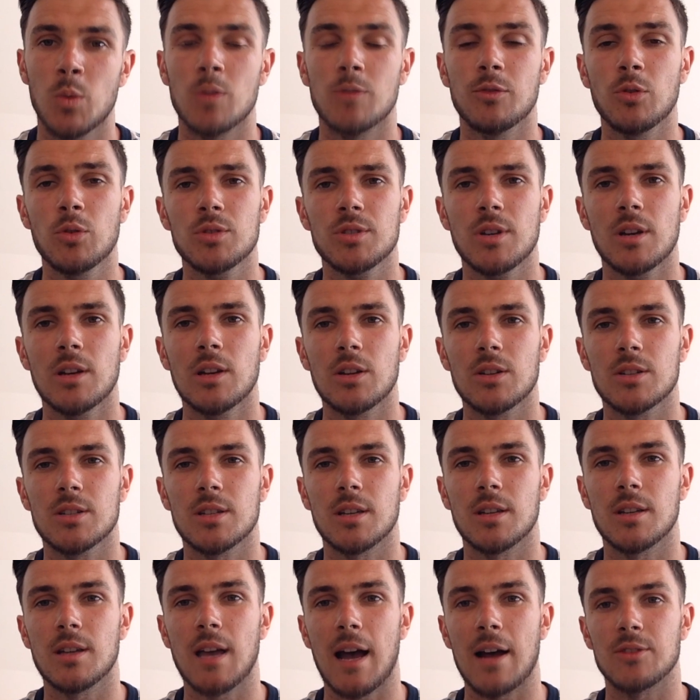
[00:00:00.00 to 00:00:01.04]
We've also looked
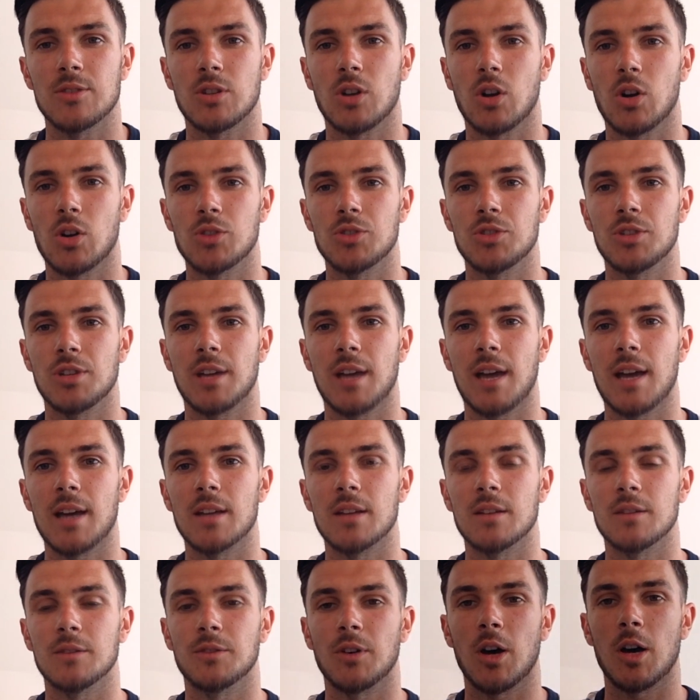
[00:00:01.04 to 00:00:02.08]
at how to conjugate
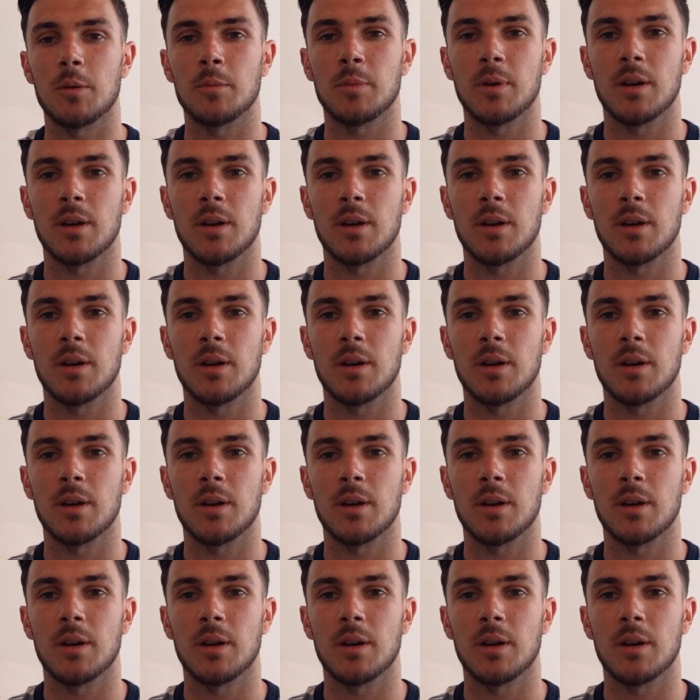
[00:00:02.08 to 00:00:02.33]
the verb